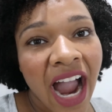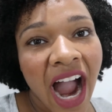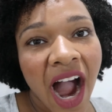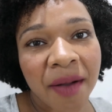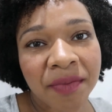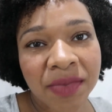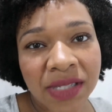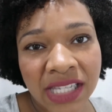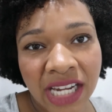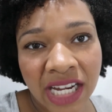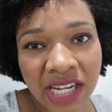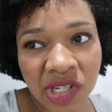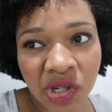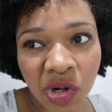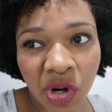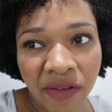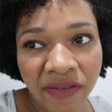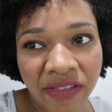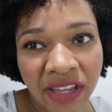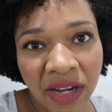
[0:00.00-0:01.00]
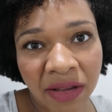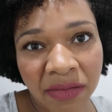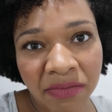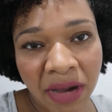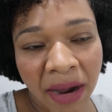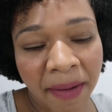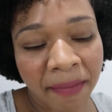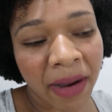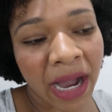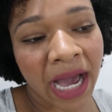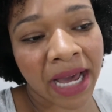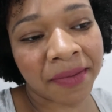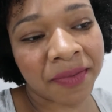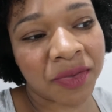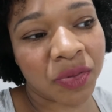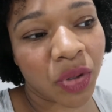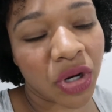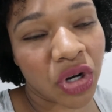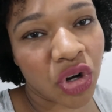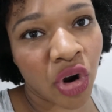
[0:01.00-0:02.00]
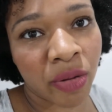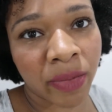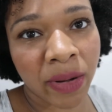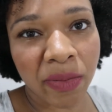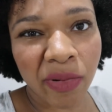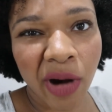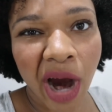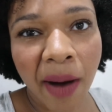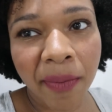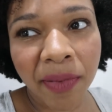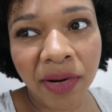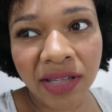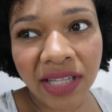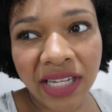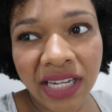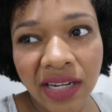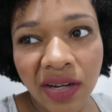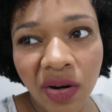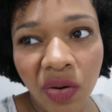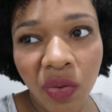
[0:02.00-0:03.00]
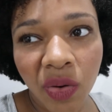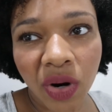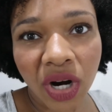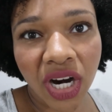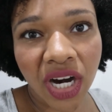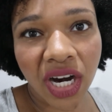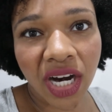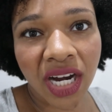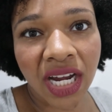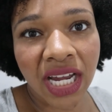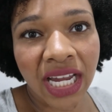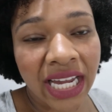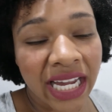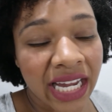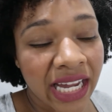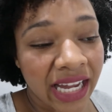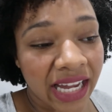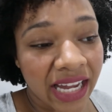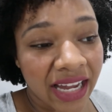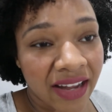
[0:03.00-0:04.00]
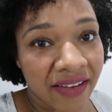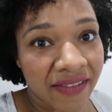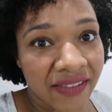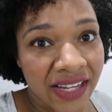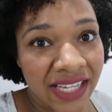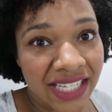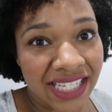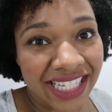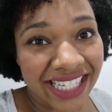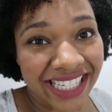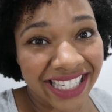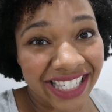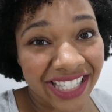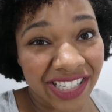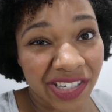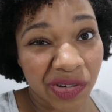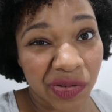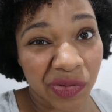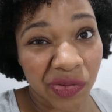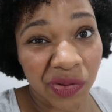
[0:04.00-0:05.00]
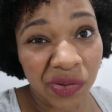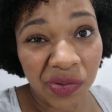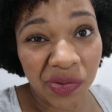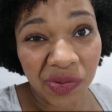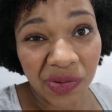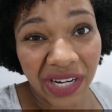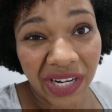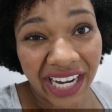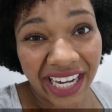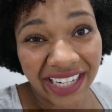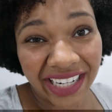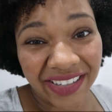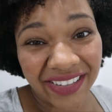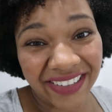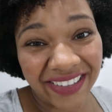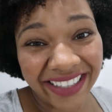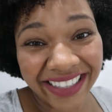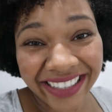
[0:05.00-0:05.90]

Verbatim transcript: I'm just not sure if my bottoms weren't on me properly or if it just grew. I don't